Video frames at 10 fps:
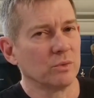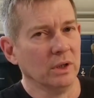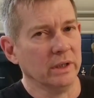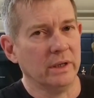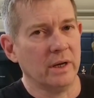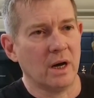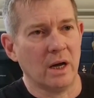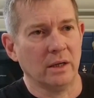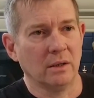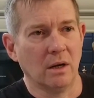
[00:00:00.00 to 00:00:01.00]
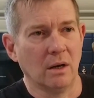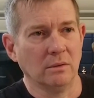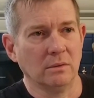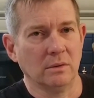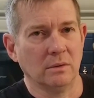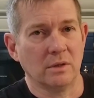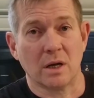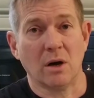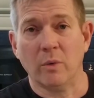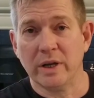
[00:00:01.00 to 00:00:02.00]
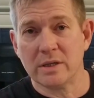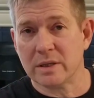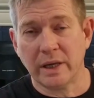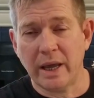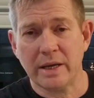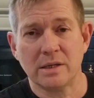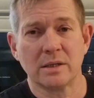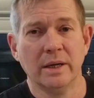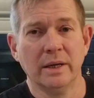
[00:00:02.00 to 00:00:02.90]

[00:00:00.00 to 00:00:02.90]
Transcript: really not always the case.